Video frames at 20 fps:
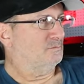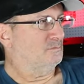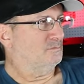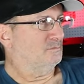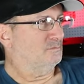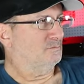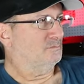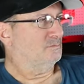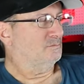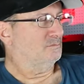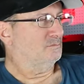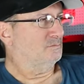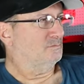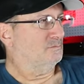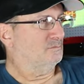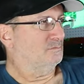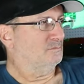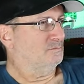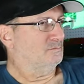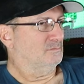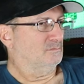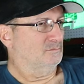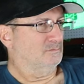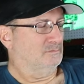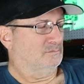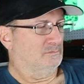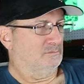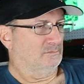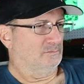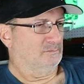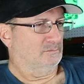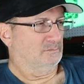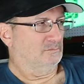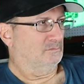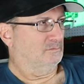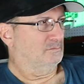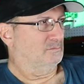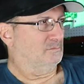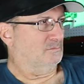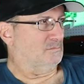
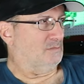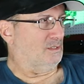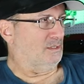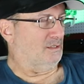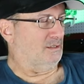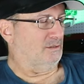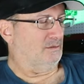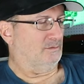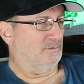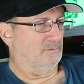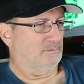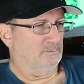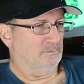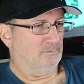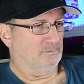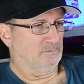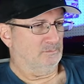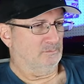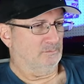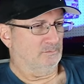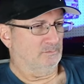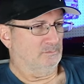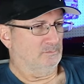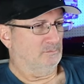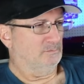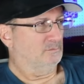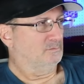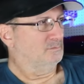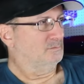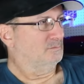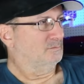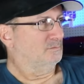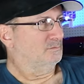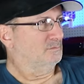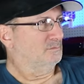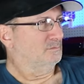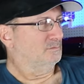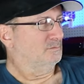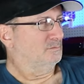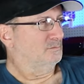
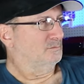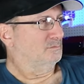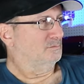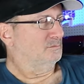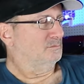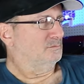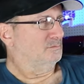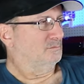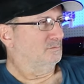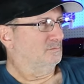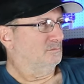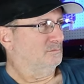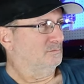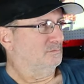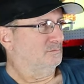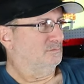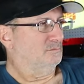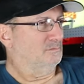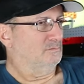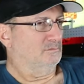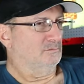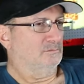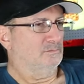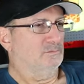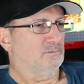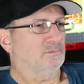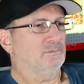This person isn't speaking.